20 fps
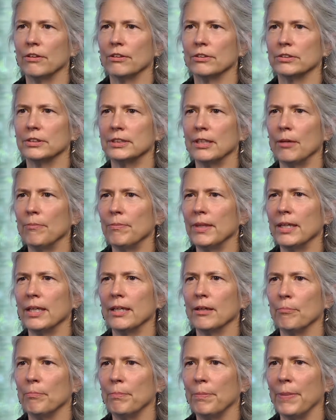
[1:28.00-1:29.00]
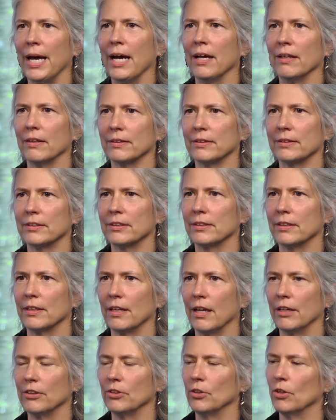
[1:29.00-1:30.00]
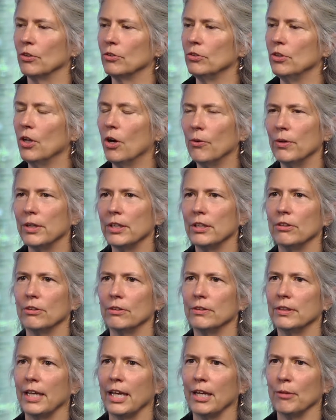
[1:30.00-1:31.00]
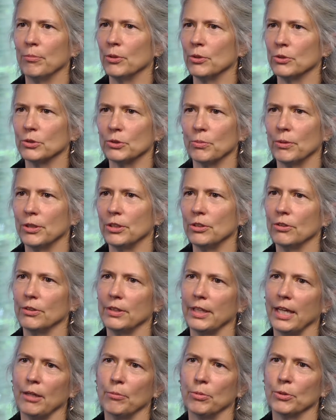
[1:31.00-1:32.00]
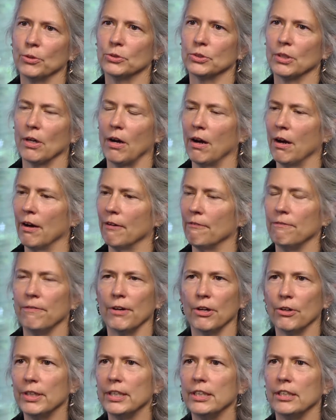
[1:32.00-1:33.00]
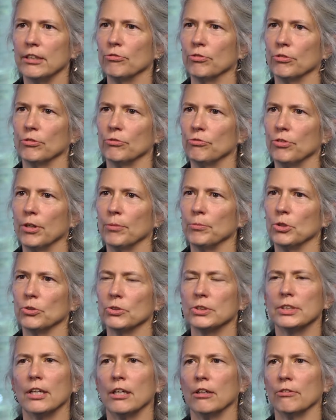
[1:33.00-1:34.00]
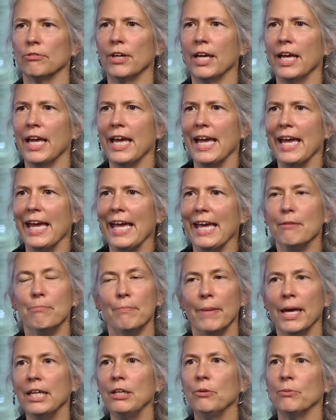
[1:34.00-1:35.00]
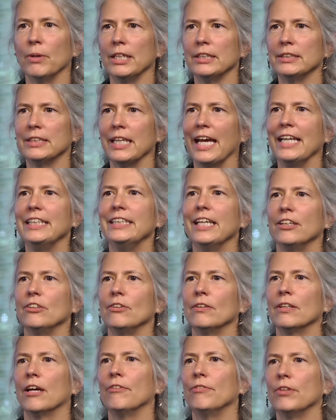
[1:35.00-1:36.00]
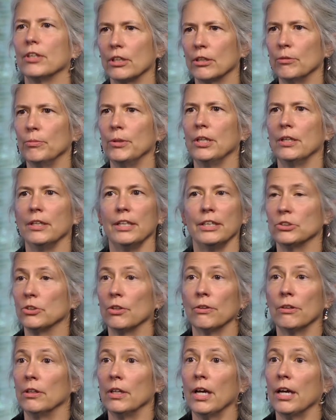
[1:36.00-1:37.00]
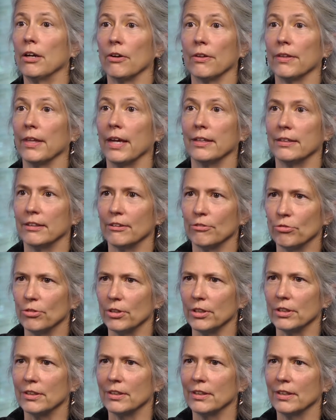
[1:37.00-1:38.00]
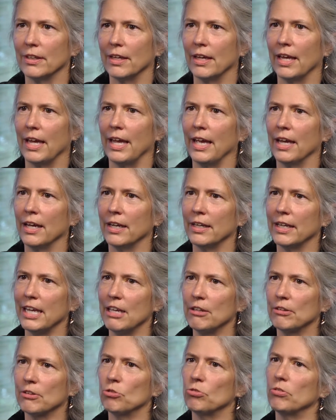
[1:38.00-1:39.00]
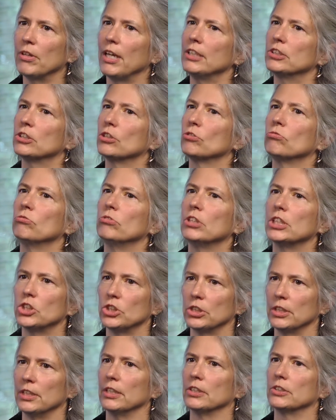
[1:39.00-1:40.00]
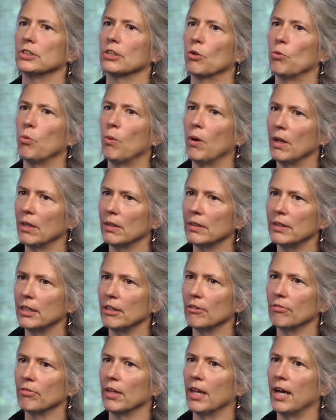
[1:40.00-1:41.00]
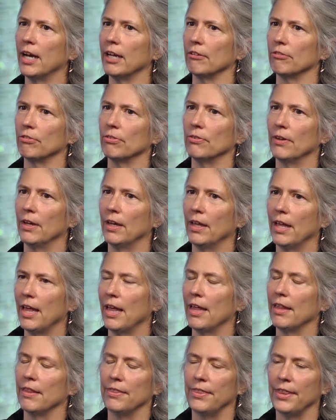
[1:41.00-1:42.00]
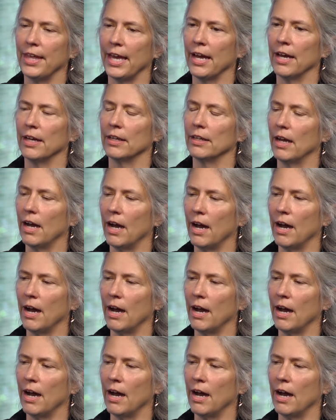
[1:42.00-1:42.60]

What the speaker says: there's something about, you know, knowing your neighbors when your neighbors are very different from yourself in many ways, and yet you love the community, so they're not all that different. And it creates a richness, a quality of life that